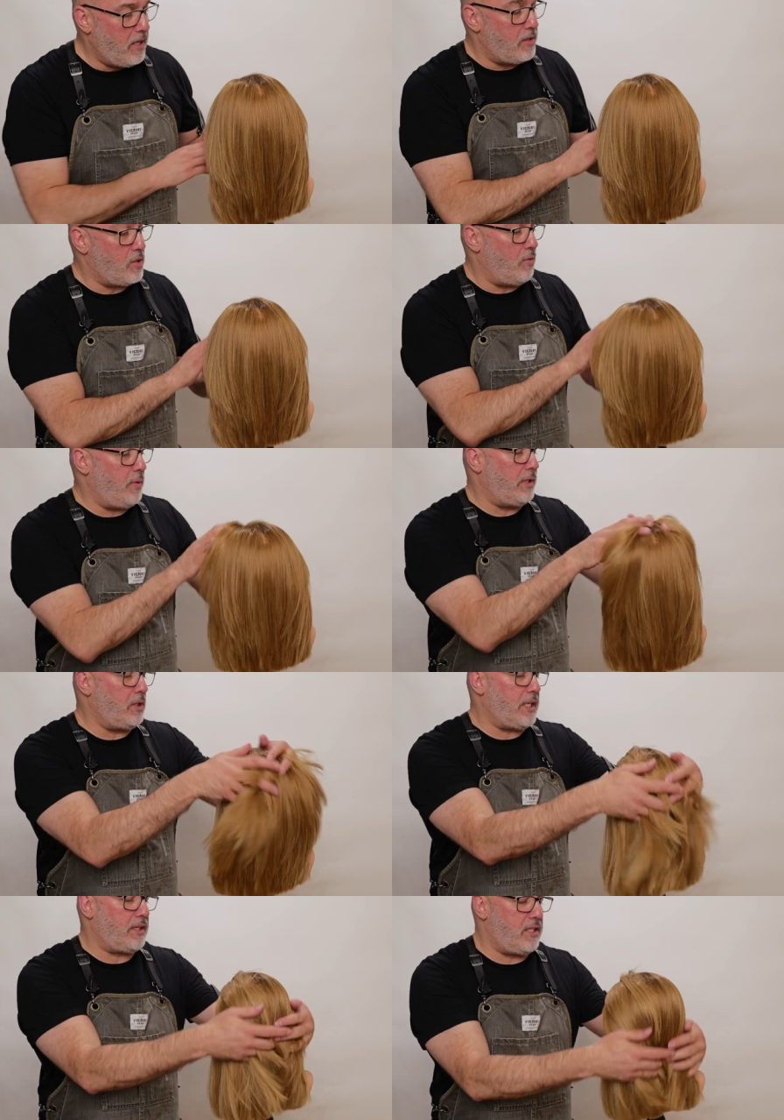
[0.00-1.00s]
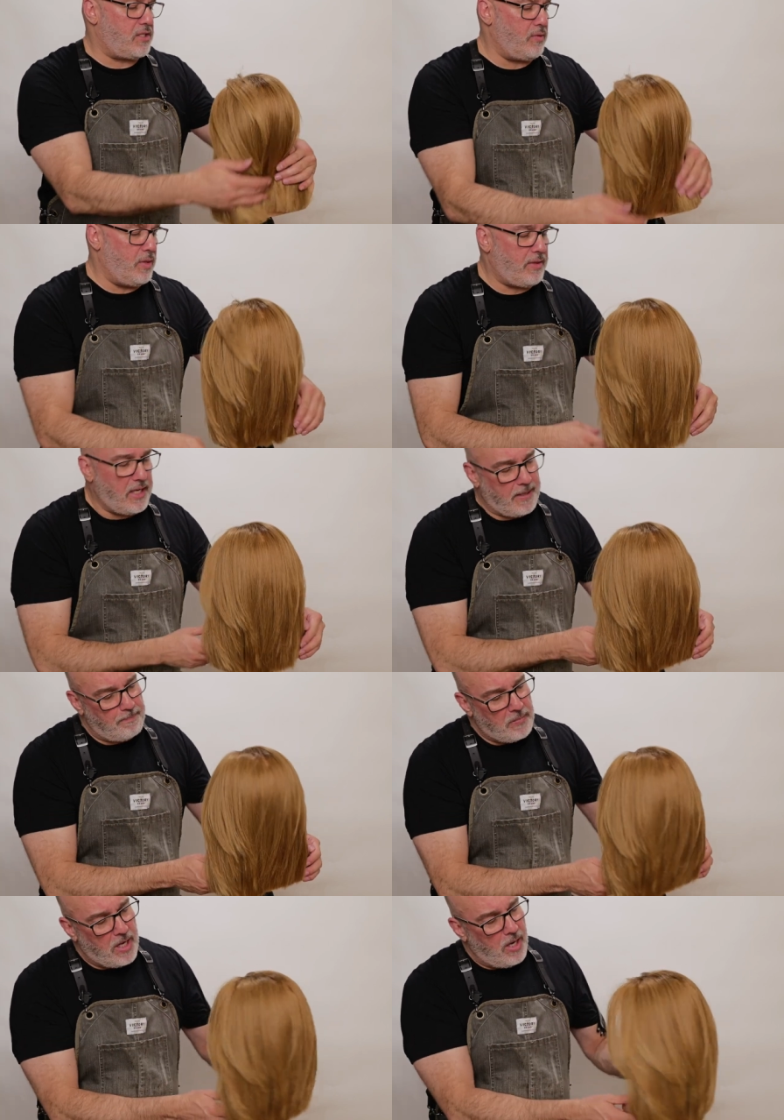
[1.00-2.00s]
So if we look at this and we think,
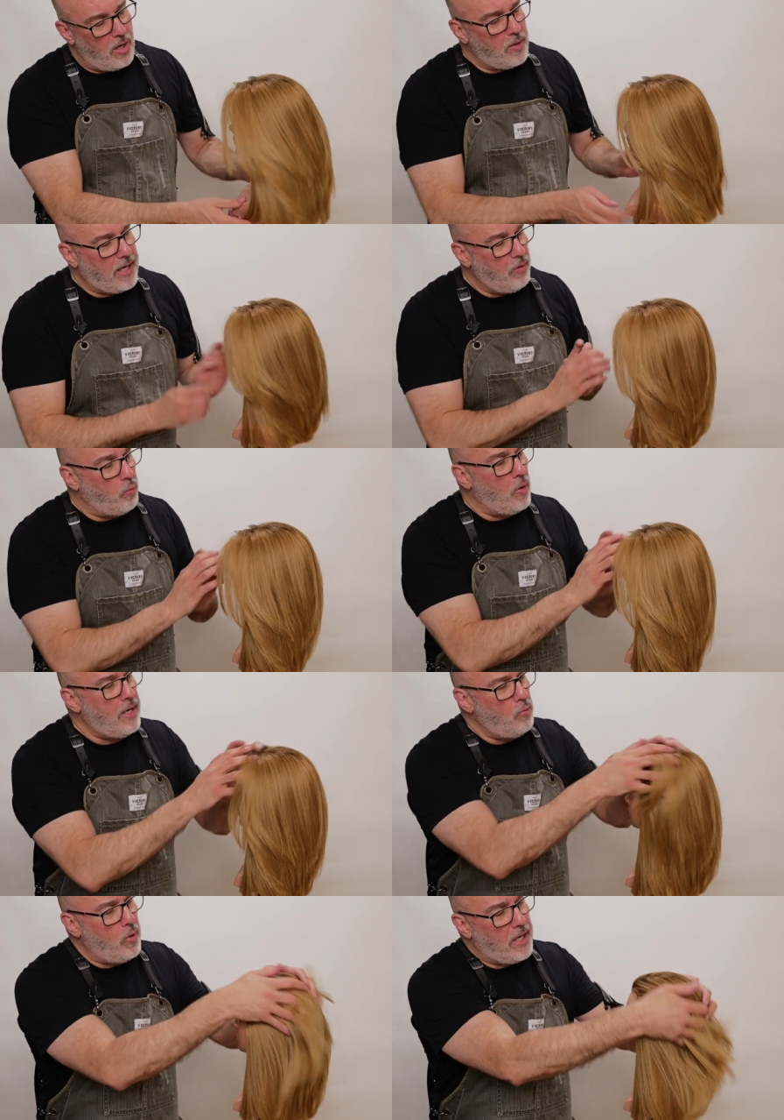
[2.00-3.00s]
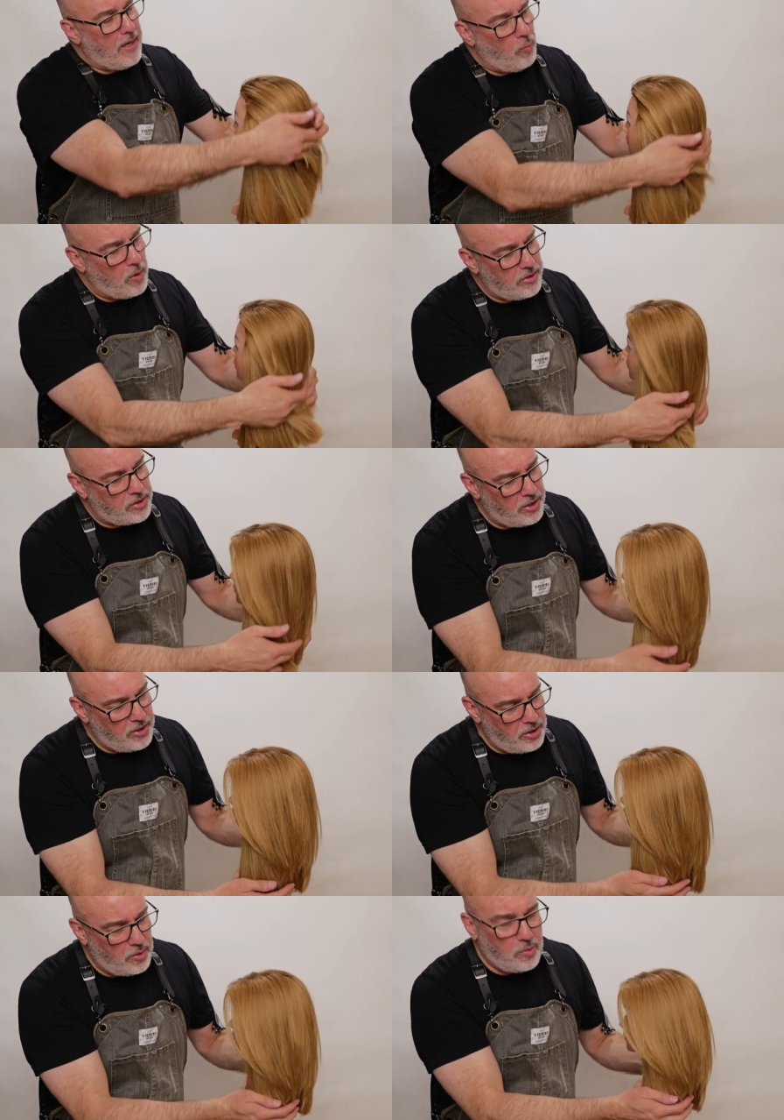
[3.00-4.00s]
okay, when would I want to
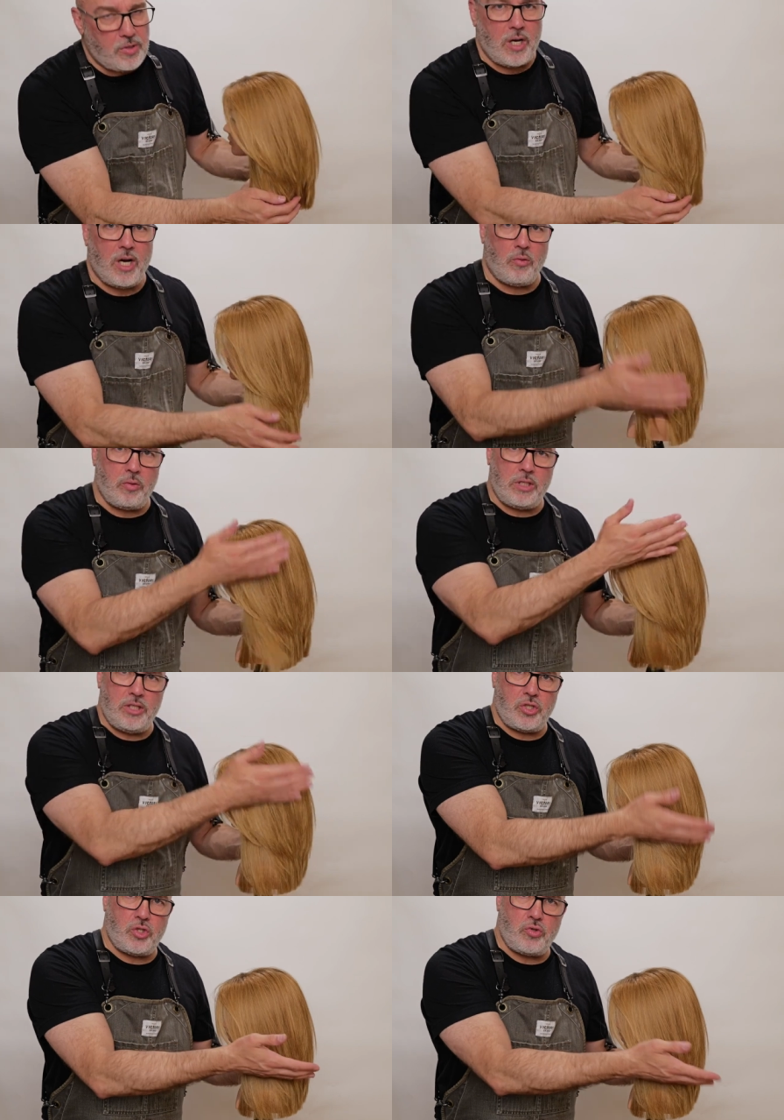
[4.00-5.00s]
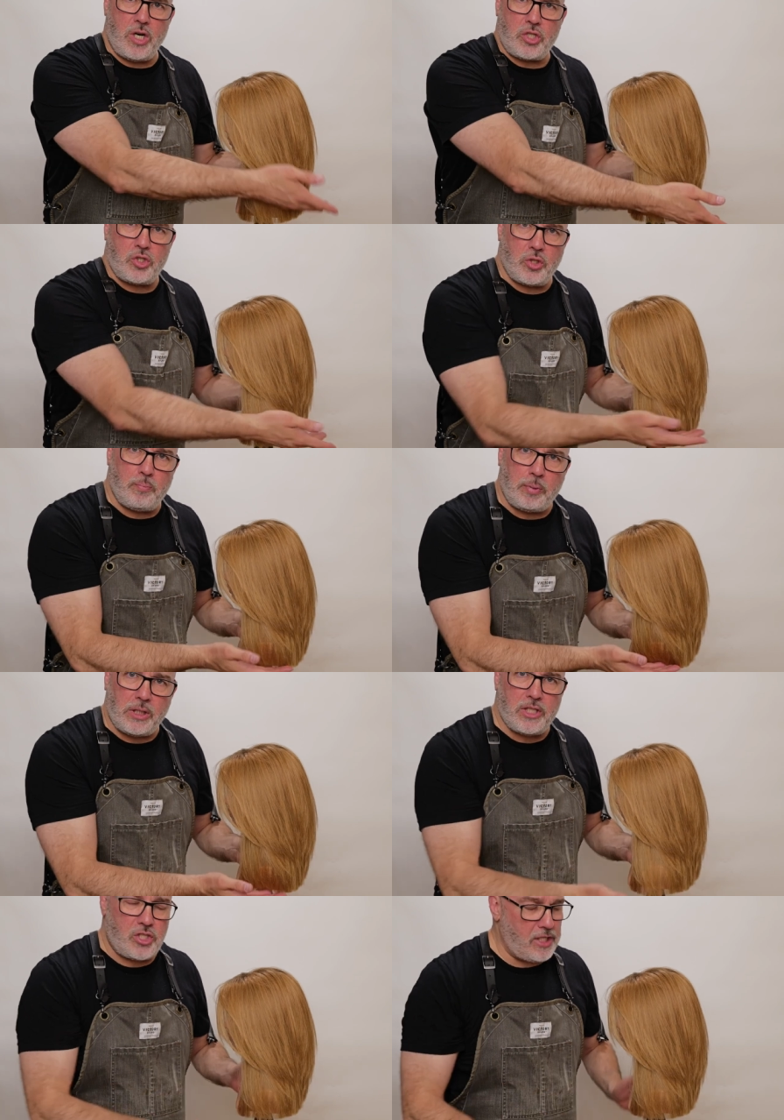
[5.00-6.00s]
use a really structured
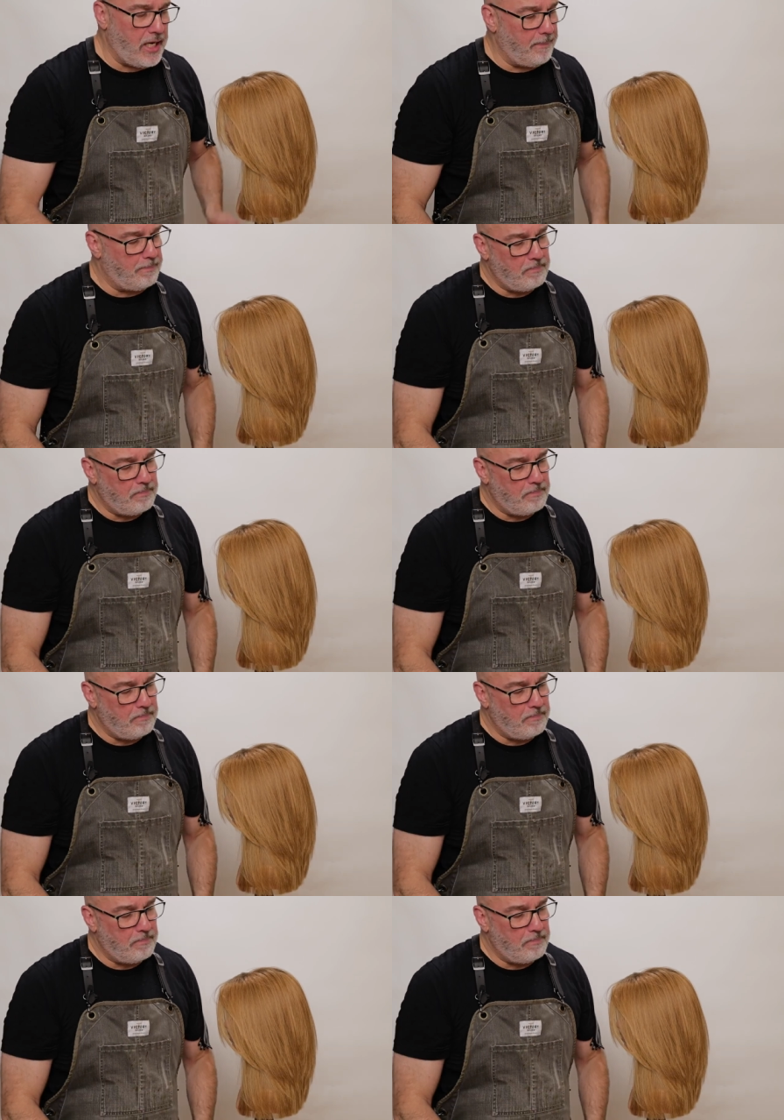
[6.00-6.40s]
blunt shape?